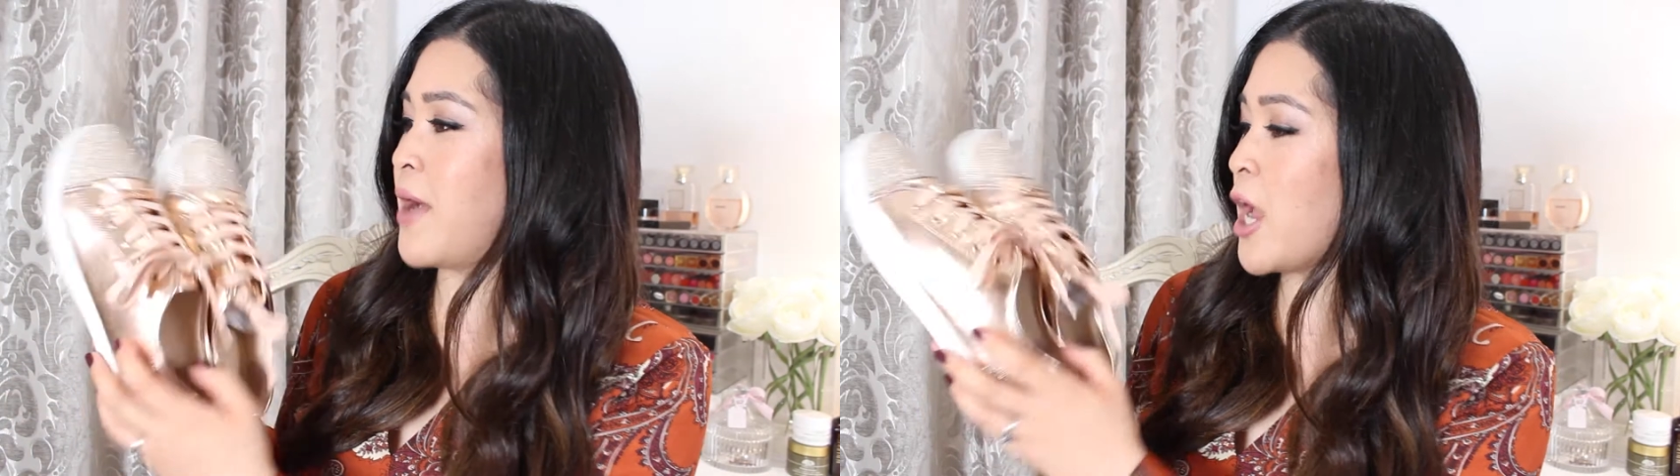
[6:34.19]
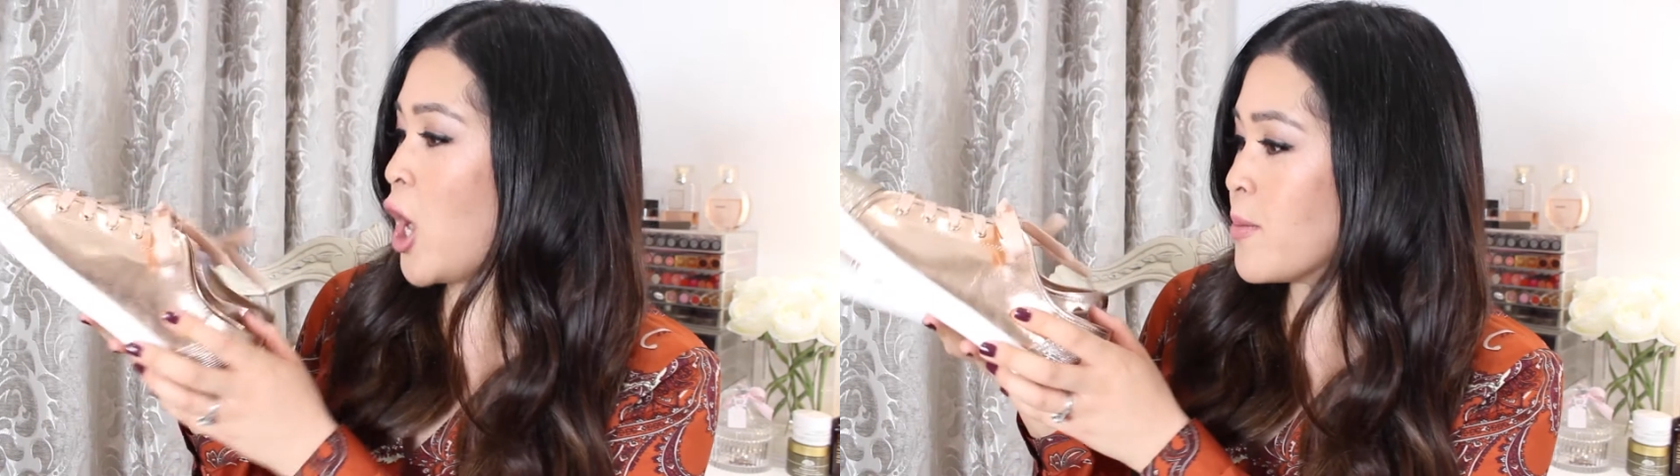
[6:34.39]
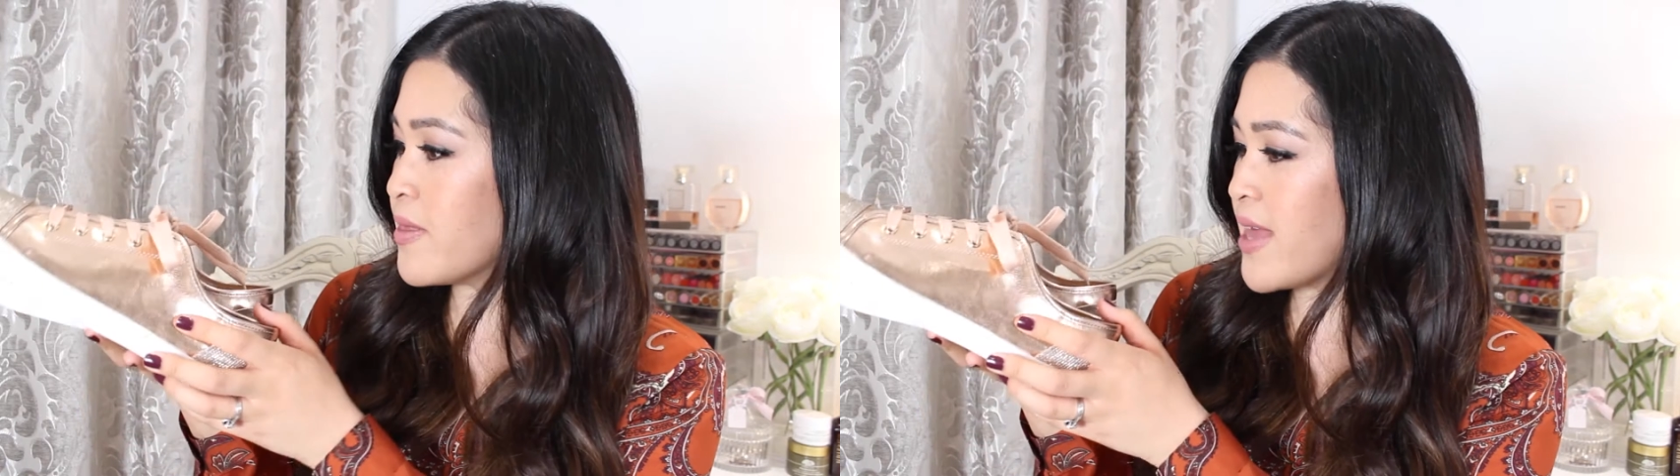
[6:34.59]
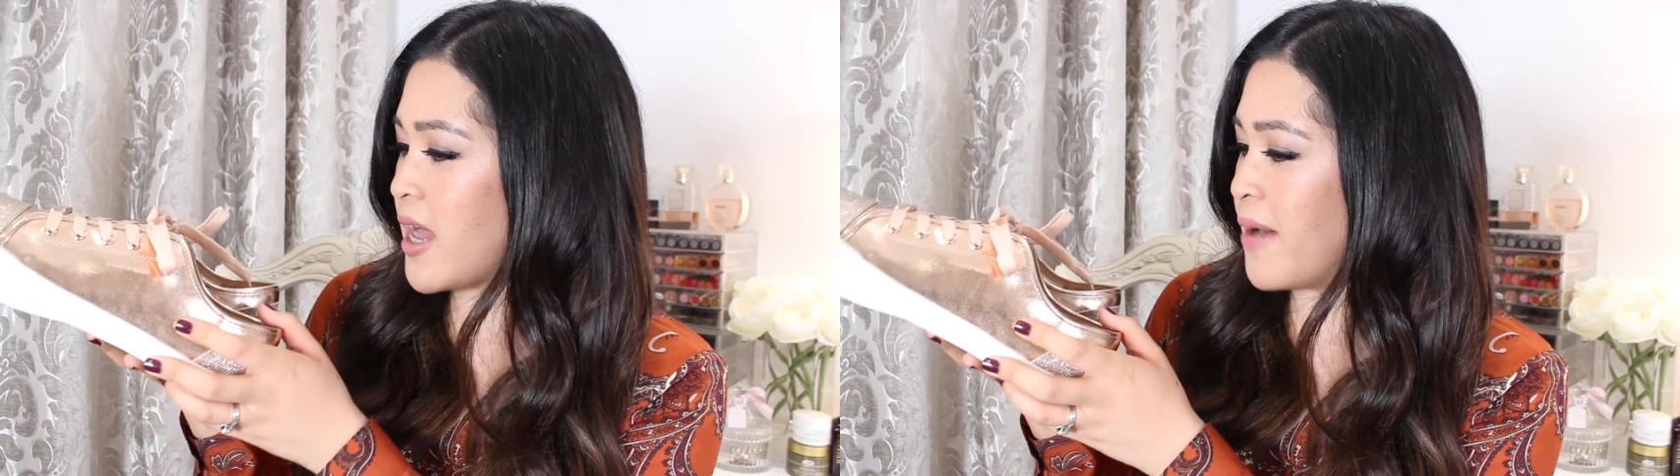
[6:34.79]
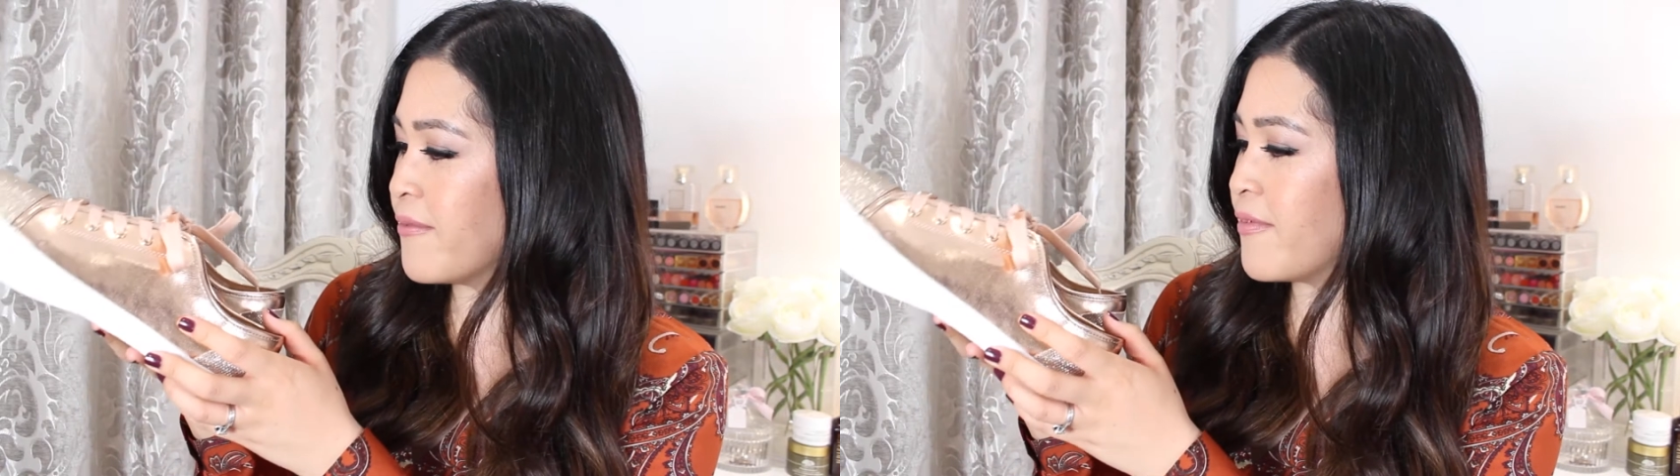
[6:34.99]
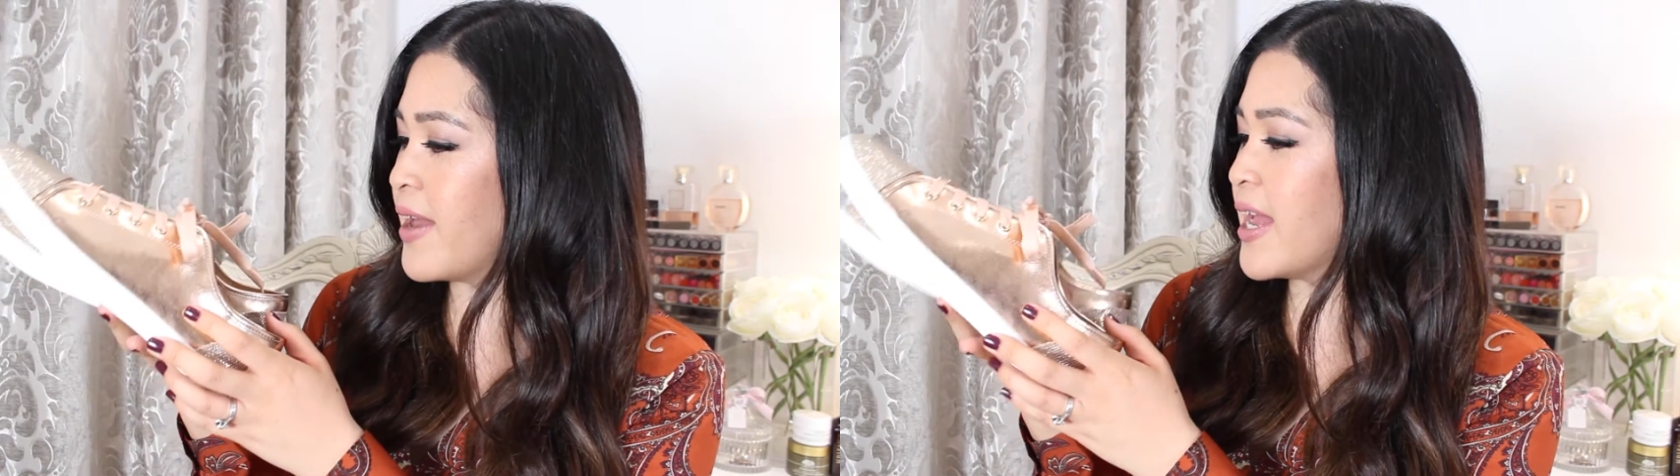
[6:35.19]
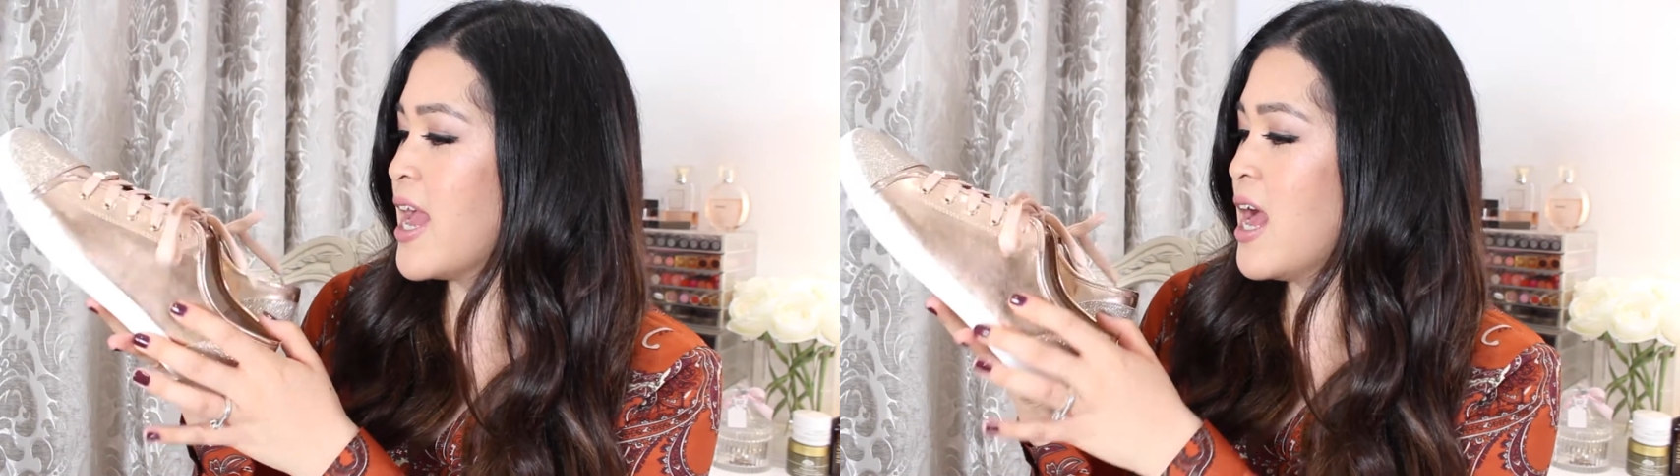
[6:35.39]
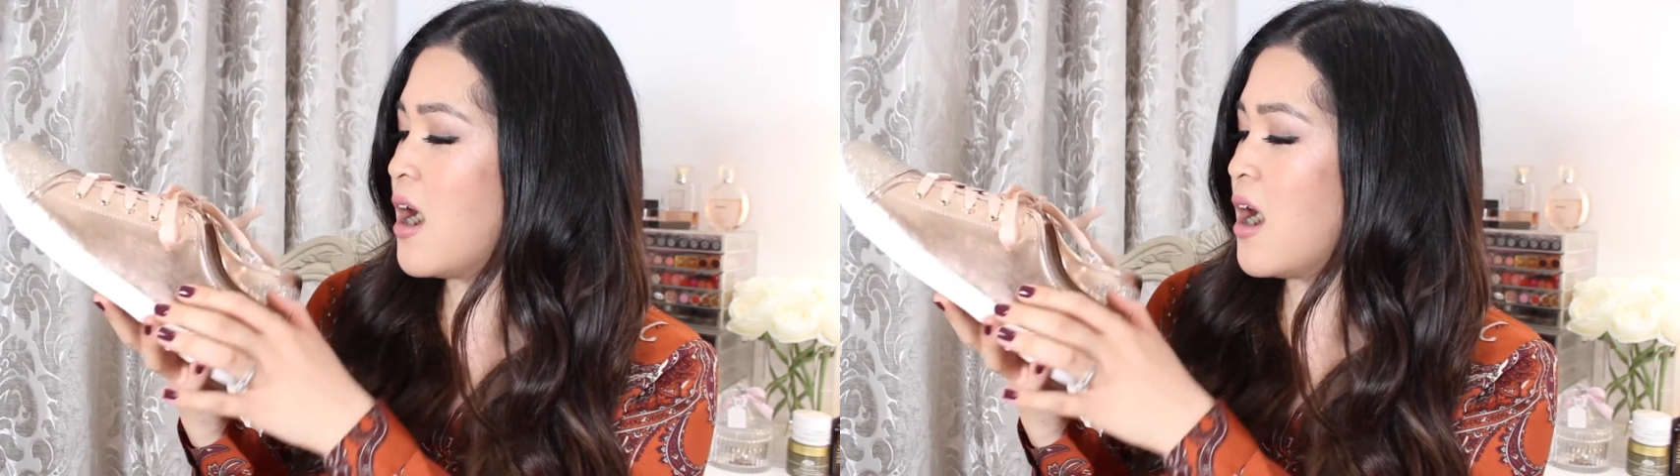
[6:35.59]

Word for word: I hope that they're comfy.